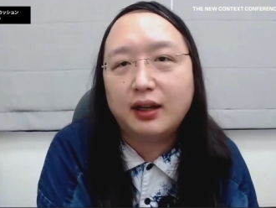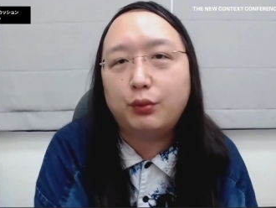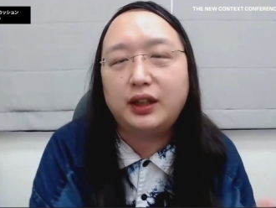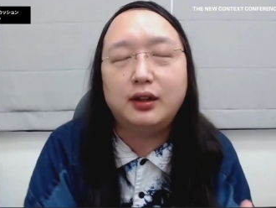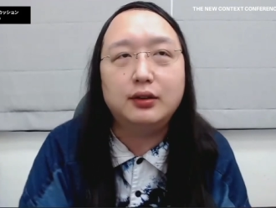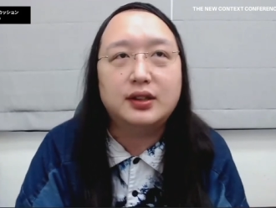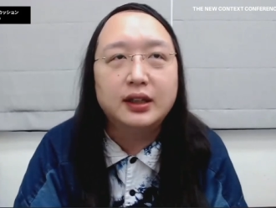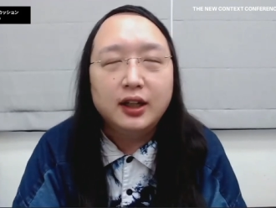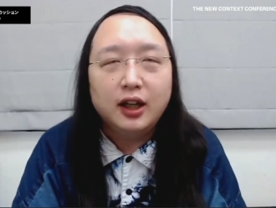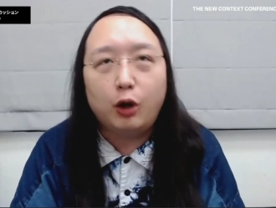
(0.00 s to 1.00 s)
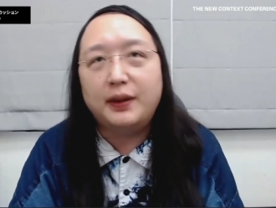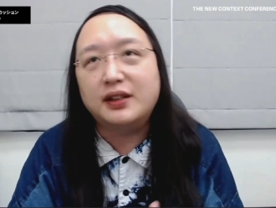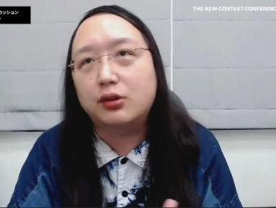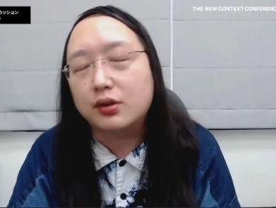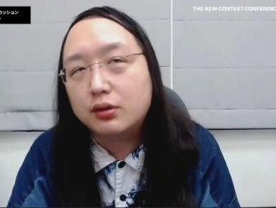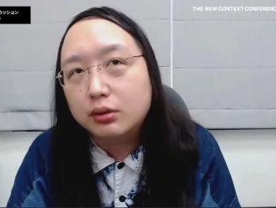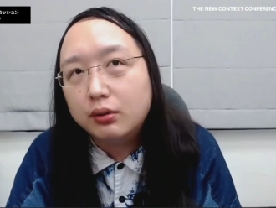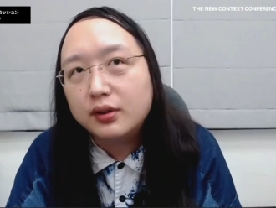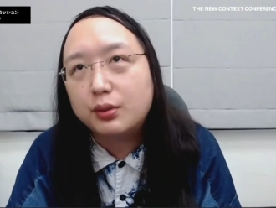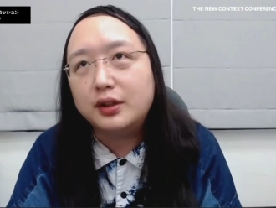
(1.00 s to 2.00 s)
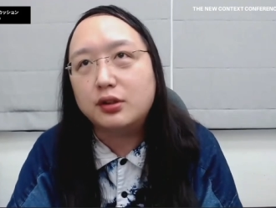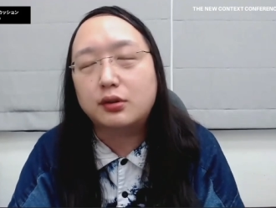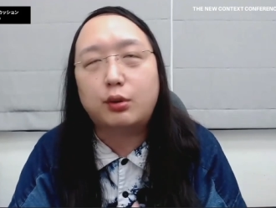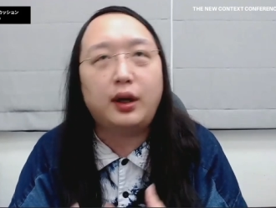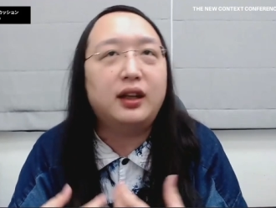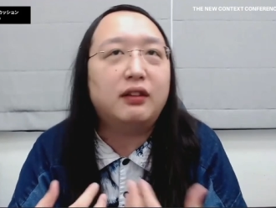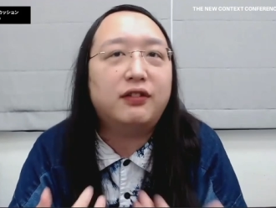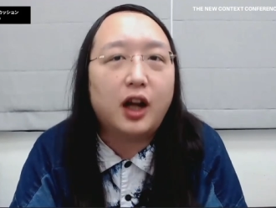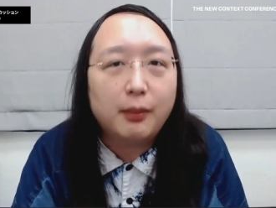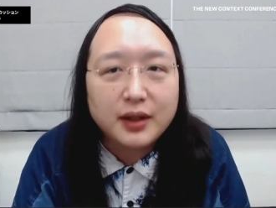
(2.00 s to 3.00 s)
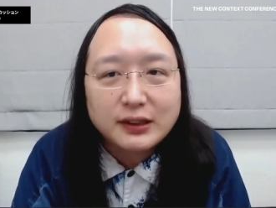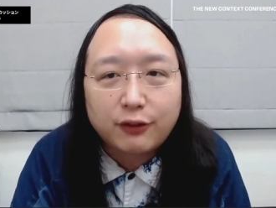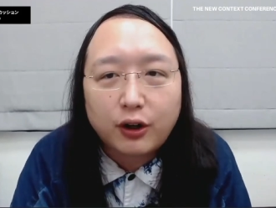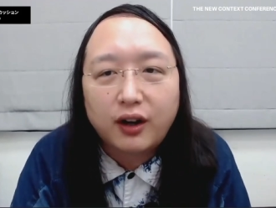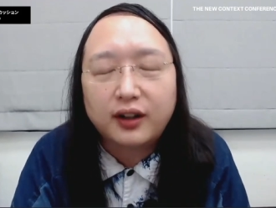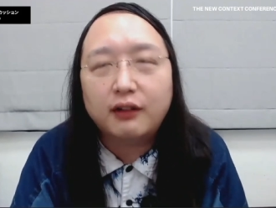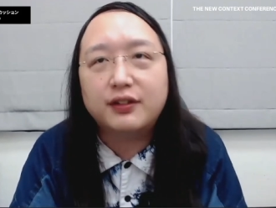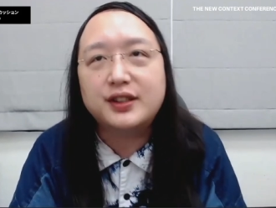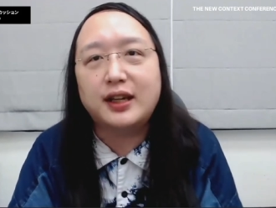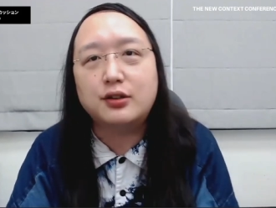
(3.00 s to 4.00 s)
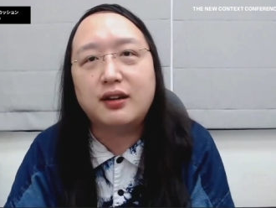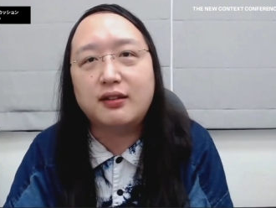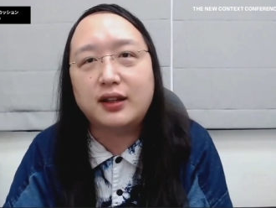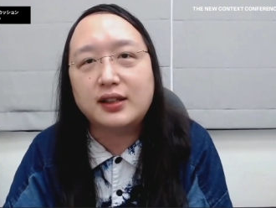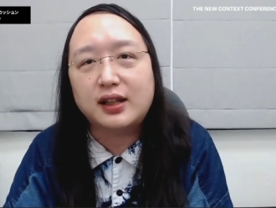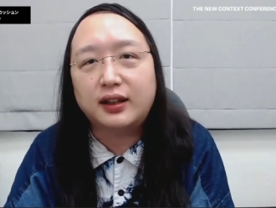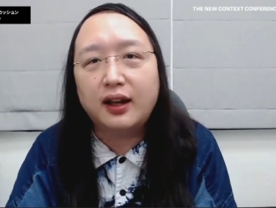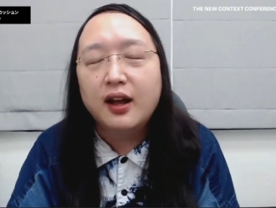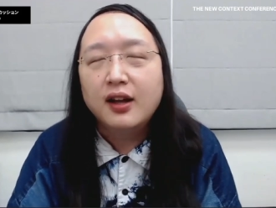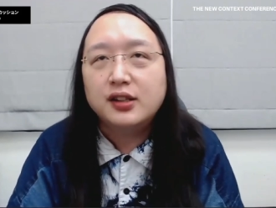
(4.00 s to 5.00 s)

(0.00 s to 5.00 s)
And we use open source tools, we use Creative Commons for our conversation and things like that.